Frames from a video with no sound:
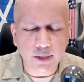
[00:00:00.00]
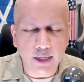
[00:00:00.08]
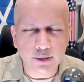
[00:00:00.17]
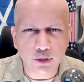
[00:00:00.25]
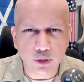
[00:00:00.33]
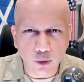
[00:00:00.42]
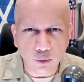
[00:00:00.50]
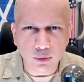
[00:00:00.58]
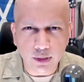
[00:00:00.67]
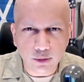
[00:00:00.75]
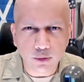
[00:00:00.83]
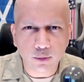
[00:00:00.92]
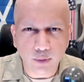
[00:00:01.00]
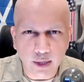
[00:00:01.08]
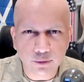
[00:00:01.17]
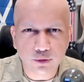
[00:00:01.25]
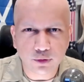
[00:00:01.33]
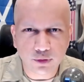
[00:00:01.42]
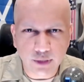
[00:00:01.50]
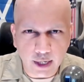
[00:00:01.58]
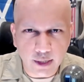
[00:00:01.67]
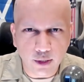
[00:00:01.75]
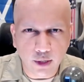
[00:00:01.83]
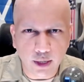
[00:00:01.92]
has no legal grounds to
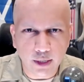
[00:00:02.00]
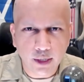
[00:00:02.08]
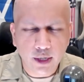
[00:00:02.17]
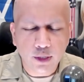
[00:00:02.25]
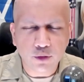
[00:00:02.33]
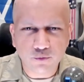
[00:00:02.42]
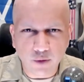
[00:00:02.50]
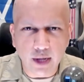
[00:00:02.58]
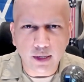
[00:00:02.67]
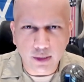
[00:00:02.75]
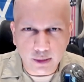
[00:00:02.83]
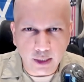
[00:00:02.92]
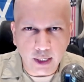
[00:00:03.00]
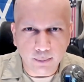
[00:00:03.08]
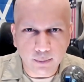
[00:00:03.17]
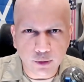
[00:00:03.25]
stand on to file a claim.